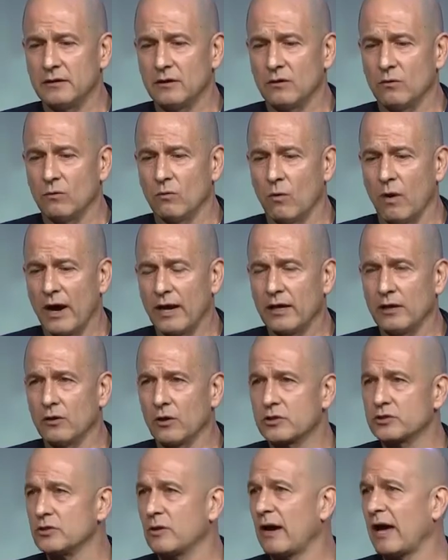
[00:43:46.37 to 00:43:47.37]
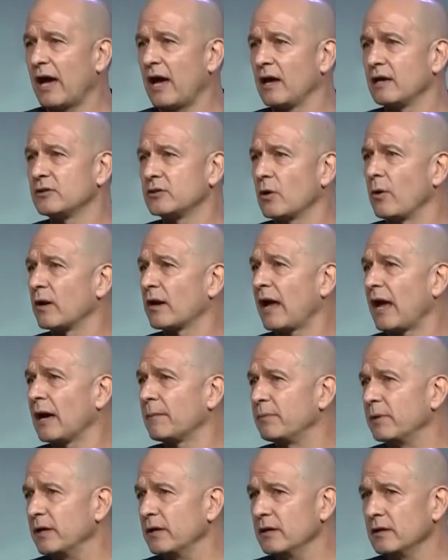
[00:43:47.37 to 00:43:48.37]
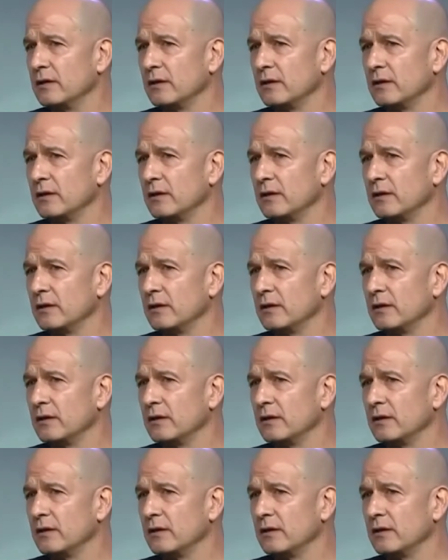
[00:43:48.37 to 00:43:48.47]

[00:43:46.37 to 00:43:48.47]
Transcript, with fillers: why do you look so unhappy?"